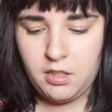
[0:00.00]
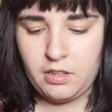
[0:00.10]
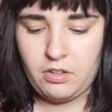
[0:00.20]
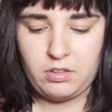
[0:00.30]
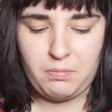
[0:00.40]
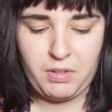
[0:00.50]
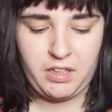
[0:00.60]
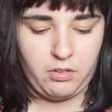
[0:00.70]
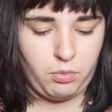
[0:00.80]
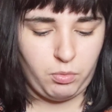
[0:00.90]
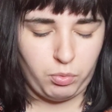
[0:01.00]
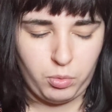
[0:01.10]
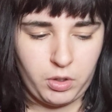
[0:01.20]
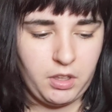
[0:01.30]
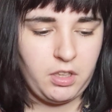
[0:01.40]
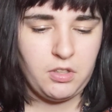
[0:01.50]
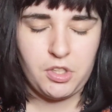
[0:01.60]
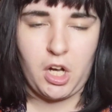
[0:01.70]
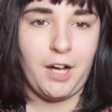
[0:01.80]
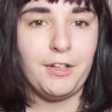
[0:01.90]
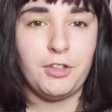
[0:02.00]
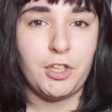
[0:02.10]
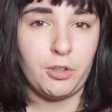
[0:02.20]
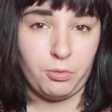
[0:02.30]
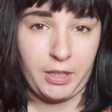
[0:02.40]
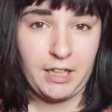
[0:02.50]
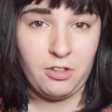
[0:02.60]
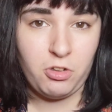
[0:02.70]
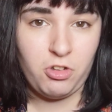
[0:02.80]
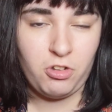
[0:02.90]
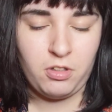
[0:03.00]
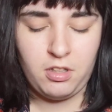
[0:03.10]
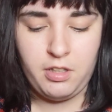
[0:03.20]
This is something that's really not in their range,